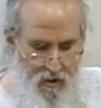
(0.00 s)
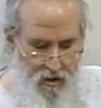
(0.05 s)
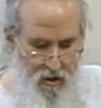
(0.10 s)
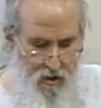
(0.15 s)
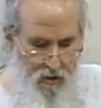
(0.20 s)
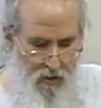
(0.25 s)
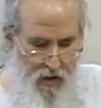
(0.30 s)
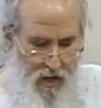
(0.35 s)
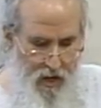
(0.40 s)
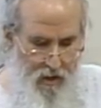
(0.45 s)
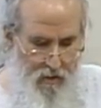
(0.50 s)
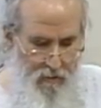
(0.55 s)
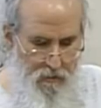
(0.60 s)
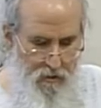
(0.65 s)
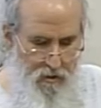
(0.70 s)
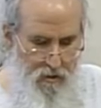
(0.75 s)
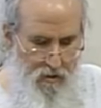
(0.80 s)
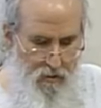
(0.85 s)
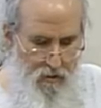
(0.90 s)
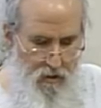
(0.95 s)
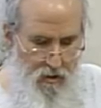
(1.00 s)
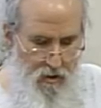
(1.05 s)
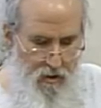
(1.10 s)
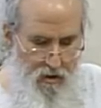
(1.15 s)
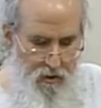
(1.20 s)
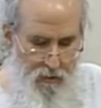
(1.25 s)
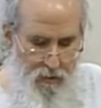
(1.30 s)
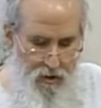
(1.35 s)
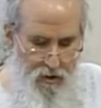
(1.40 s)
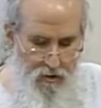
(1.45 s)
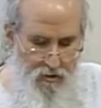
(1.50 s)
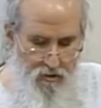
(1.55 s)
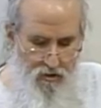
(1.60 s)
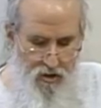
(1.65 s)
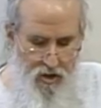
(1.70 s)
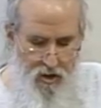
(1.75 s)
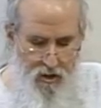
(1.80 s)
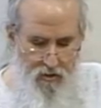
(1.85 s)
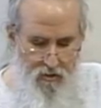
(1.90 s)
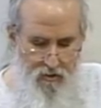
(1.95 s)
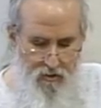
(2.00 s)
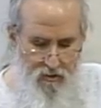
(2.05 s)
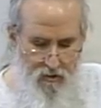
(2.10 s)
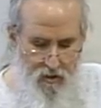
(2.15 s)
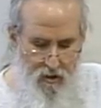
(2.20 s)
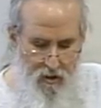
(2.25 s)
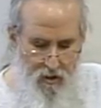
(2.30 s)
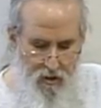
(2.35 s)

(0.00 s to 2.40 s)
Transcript: you know, animal you are and what your genes,